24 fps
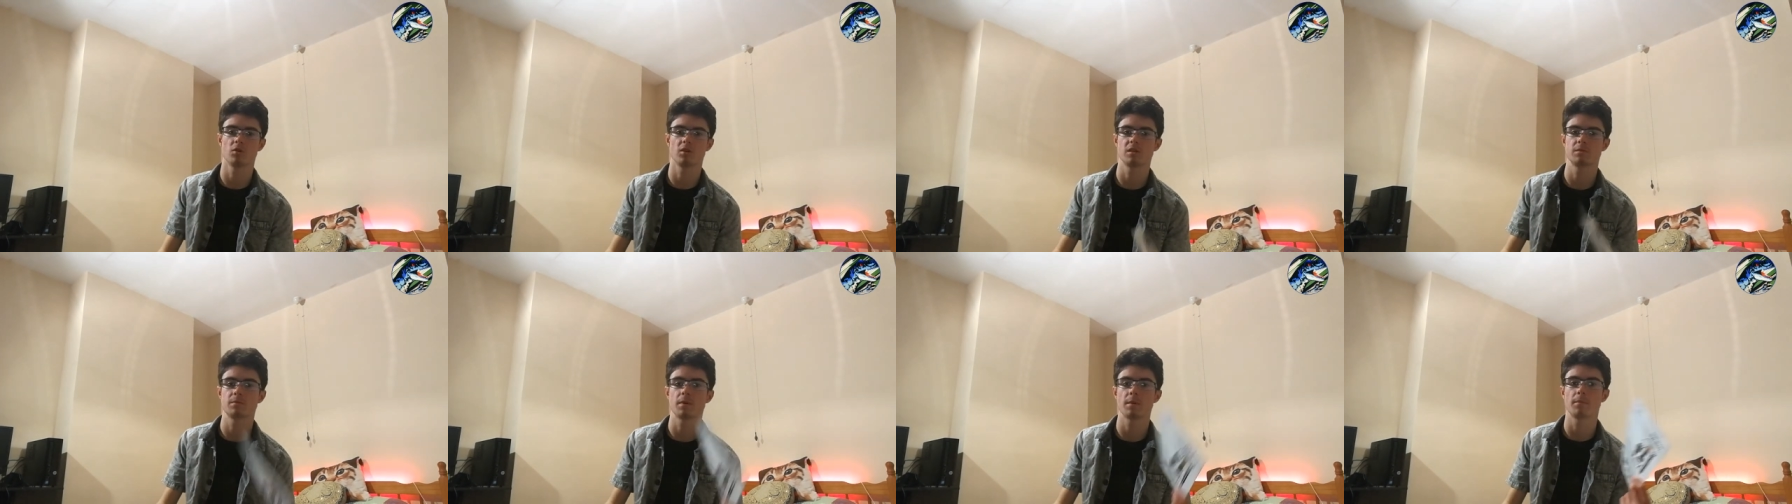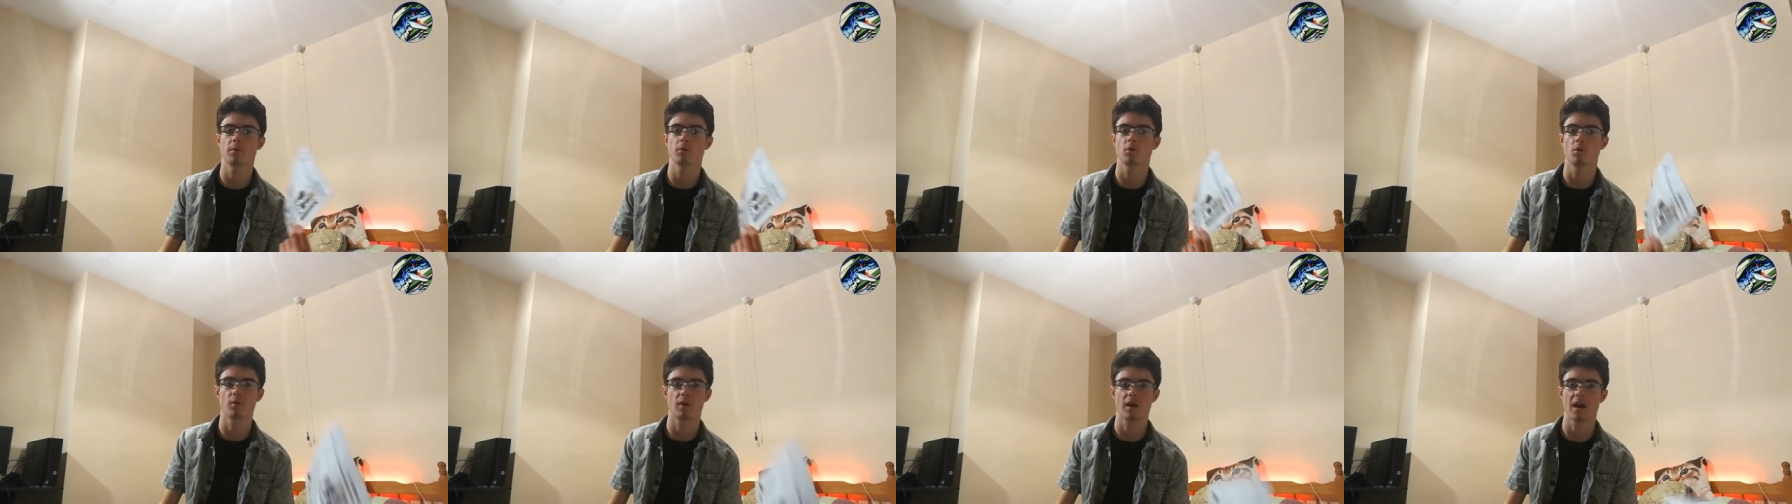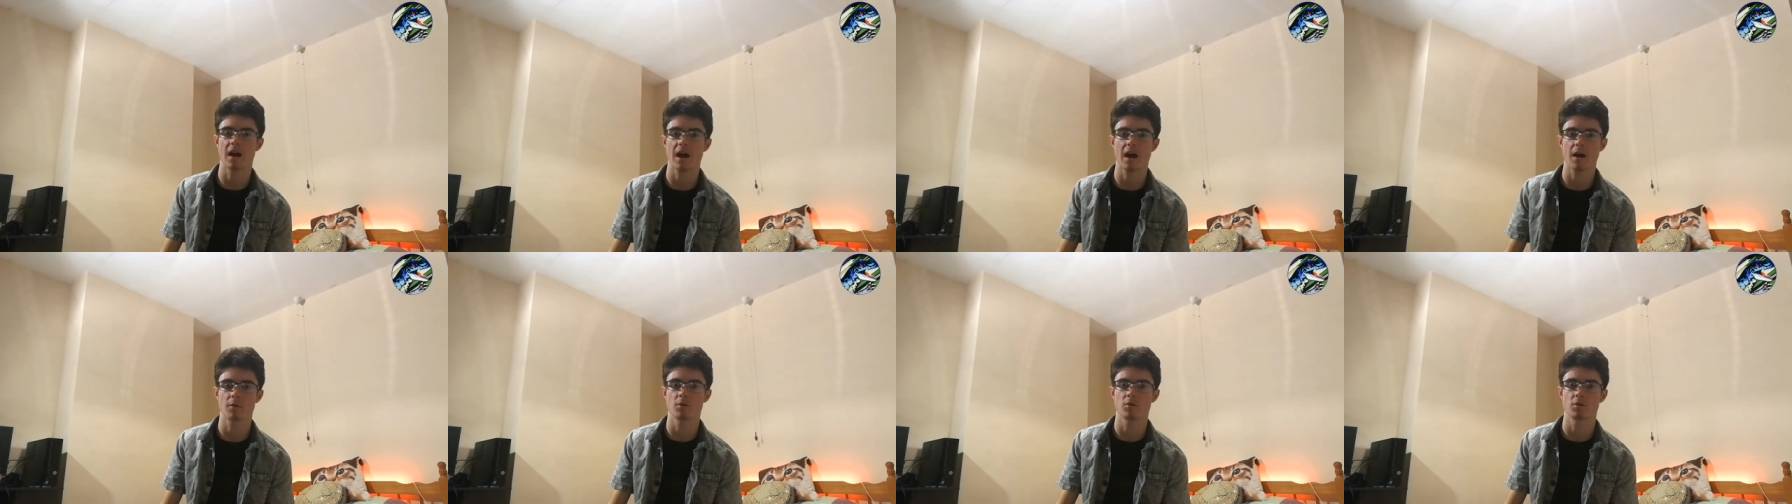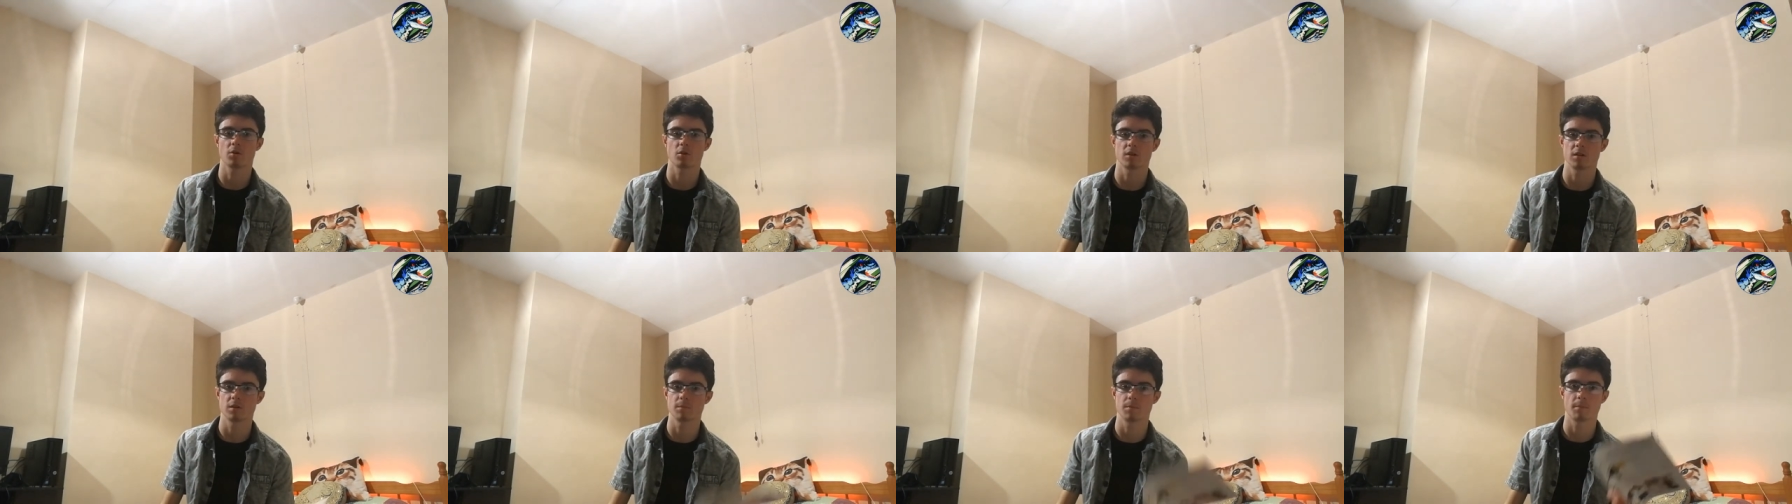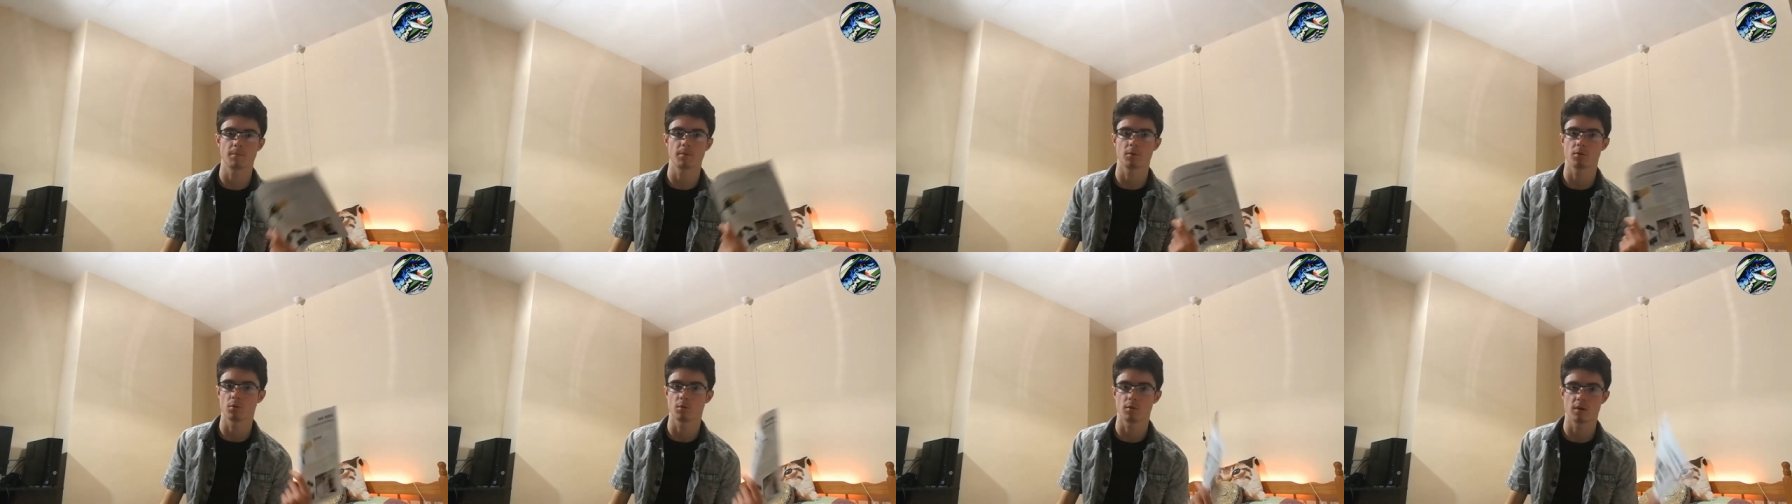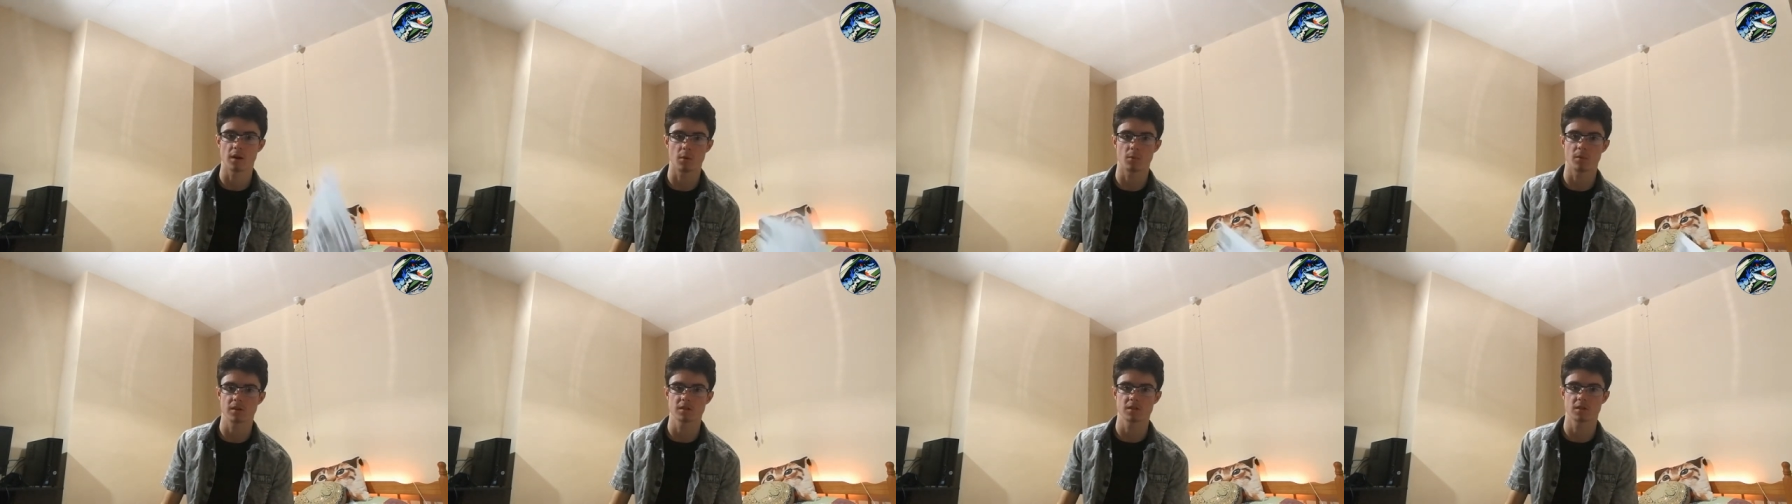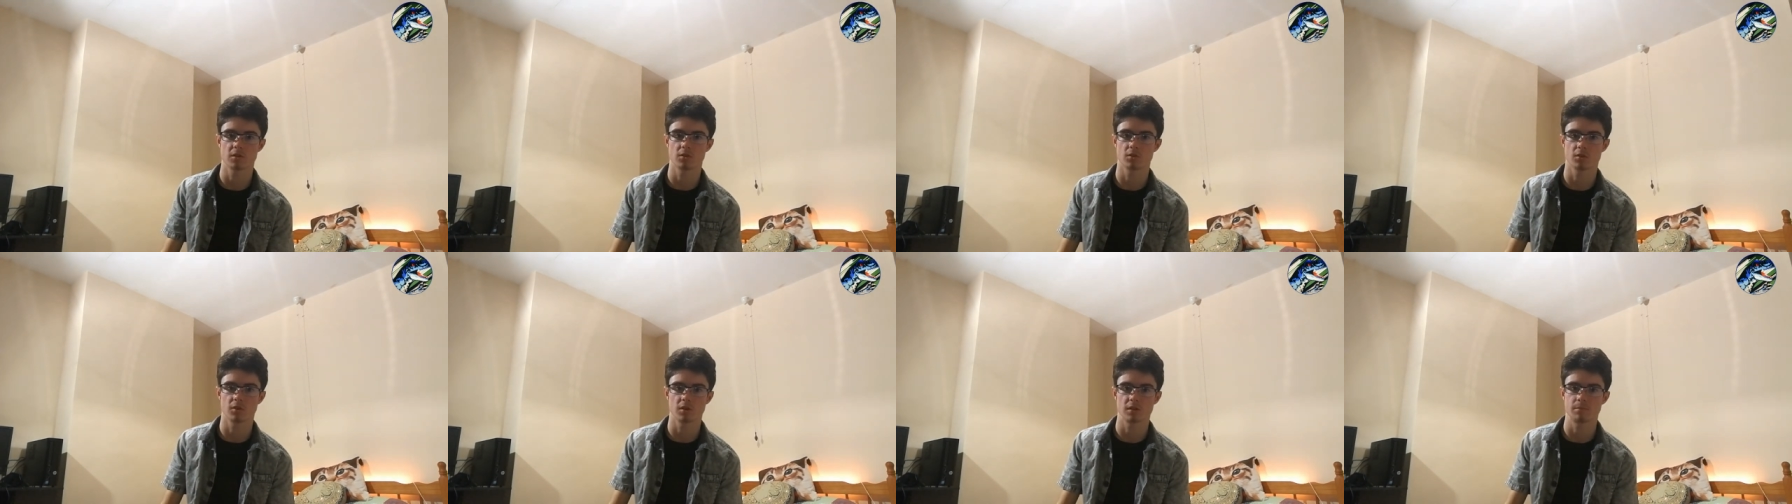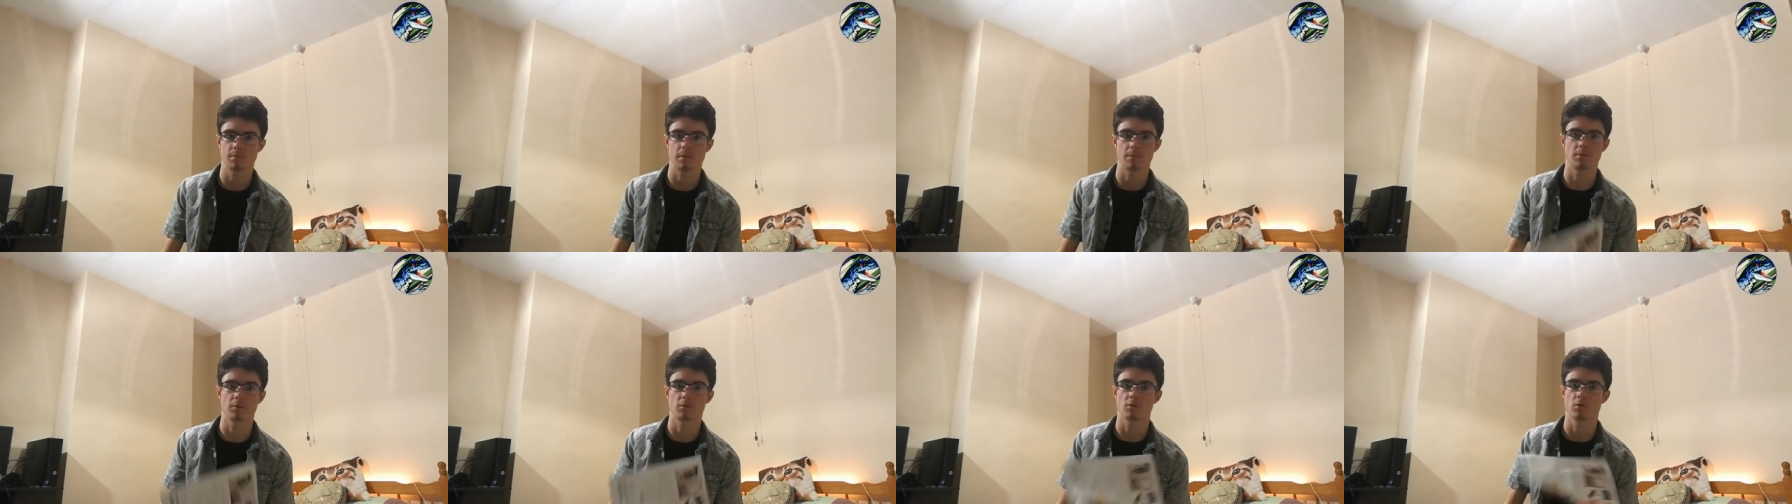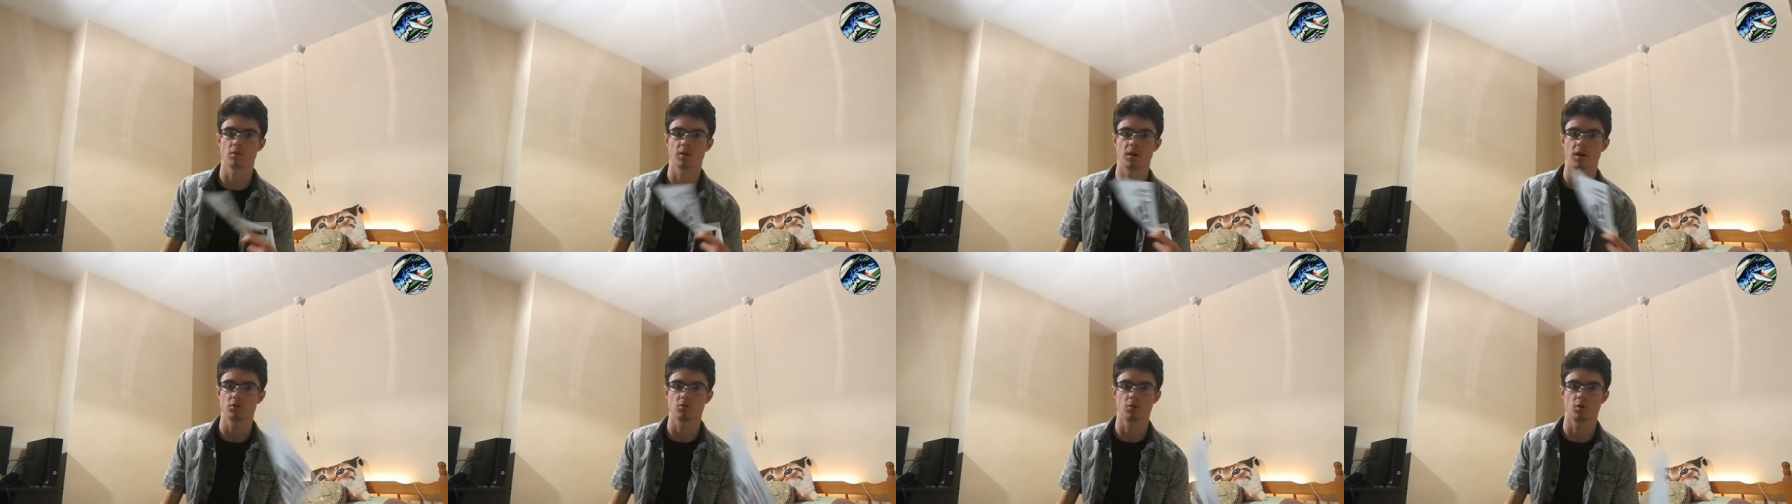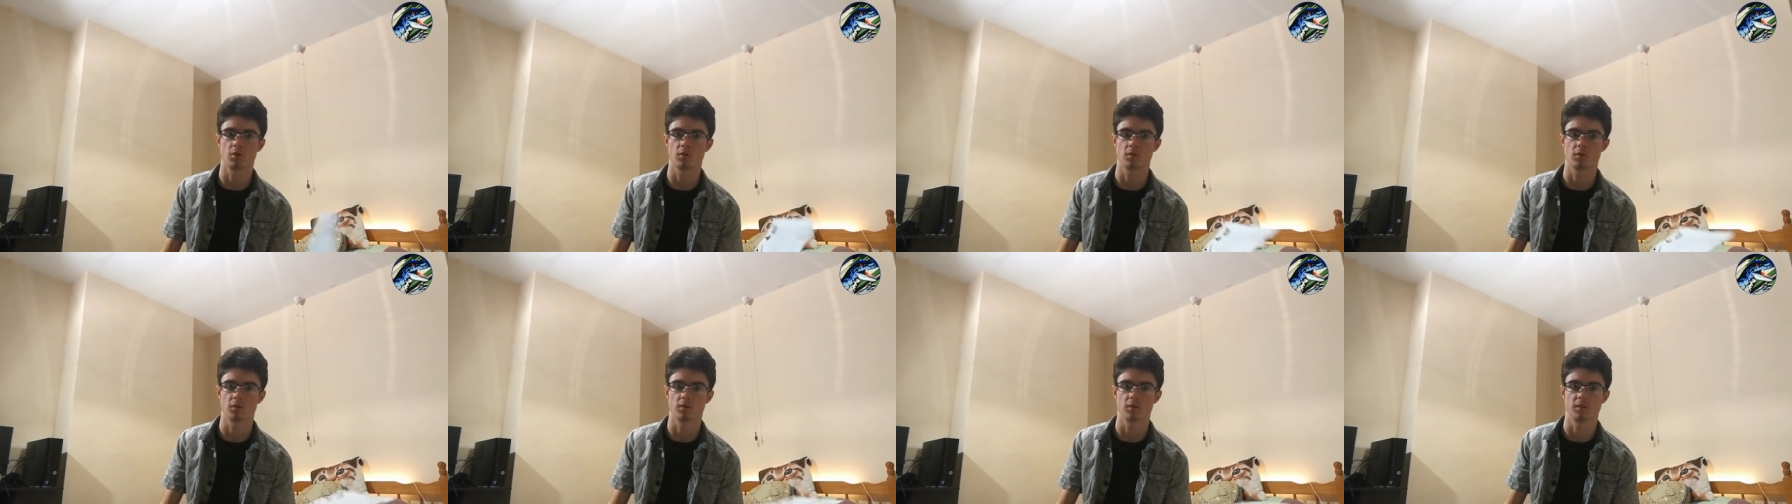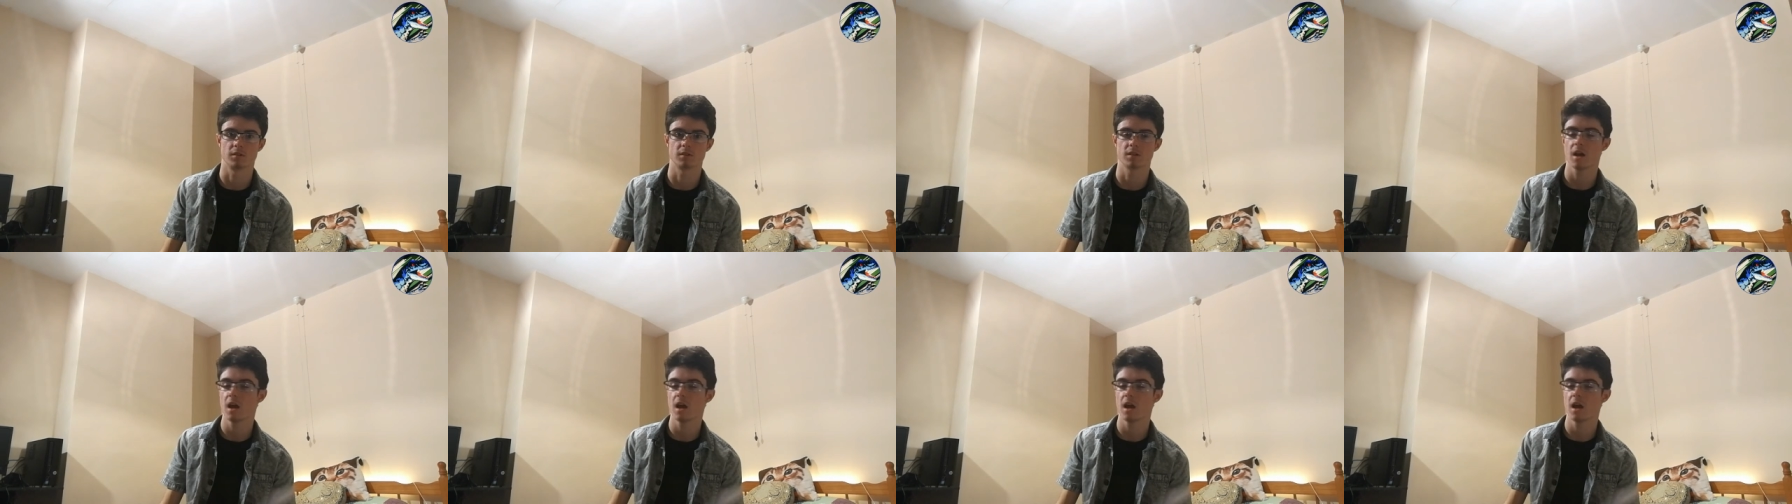People call it howling noise, people call it whistle noise, people call it a dog noise,